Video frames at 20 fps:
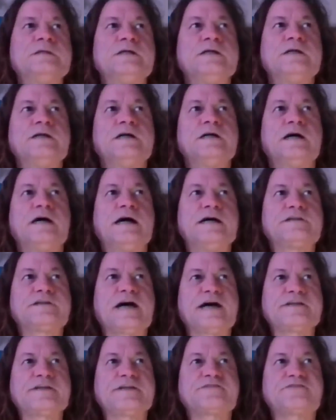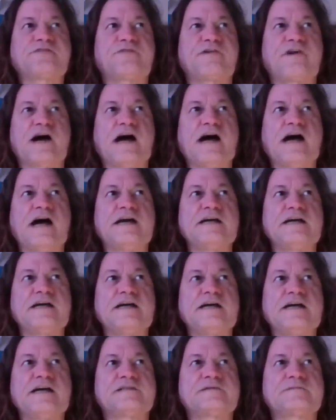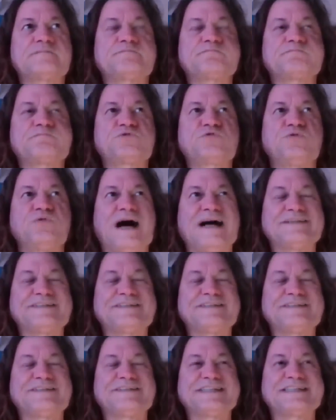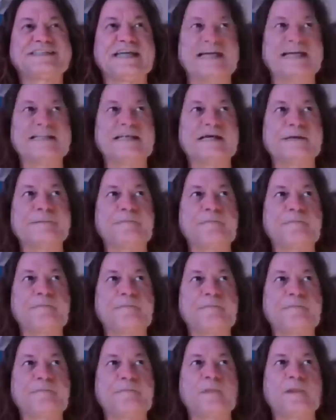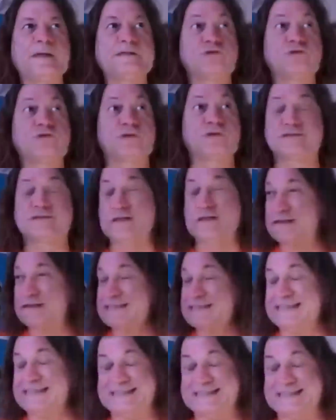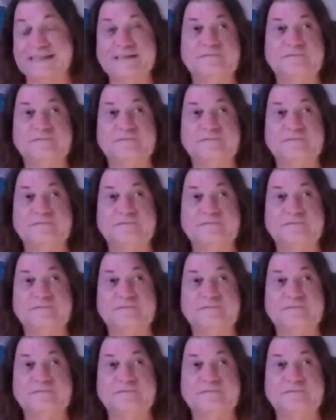and I tried to understand them, and it was not easy,